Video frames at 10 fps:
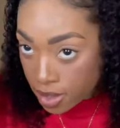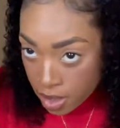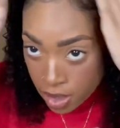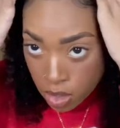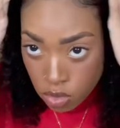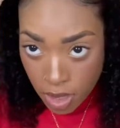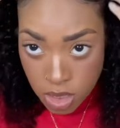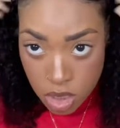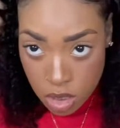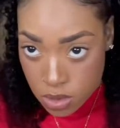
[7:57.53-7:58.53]
And you
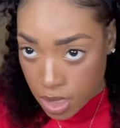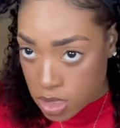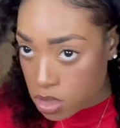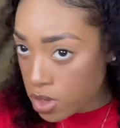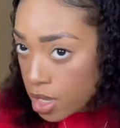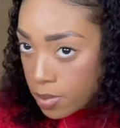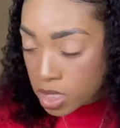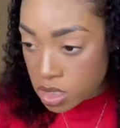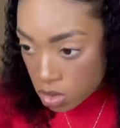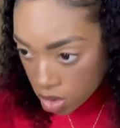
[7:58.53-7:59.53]
got your little nice little headband. So it